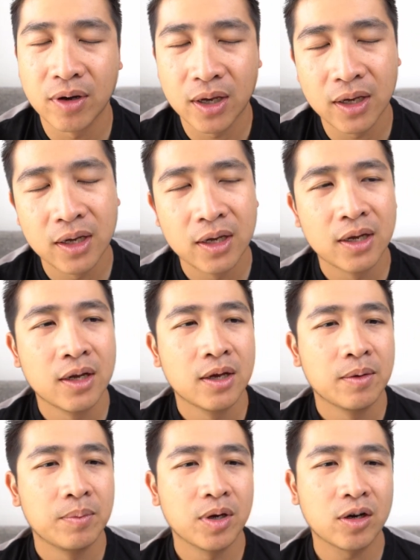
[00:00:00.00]
Okay,
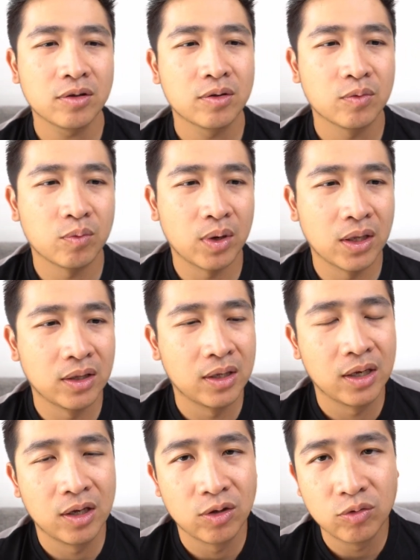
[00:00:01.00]
because when
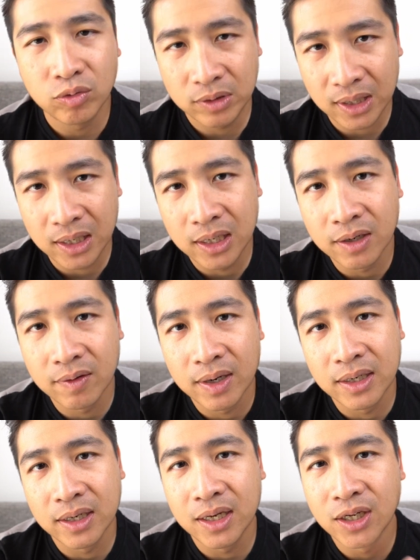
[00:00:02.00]
they do selling,
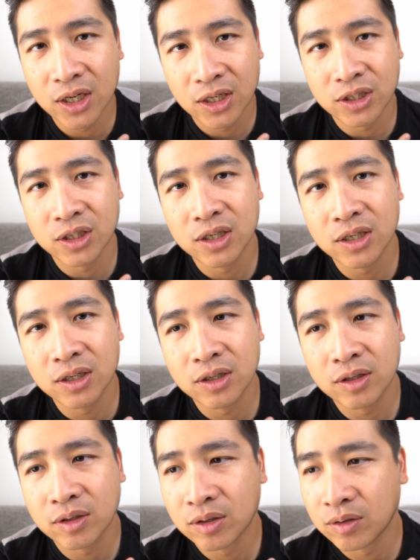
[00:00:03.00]
right, the agent actually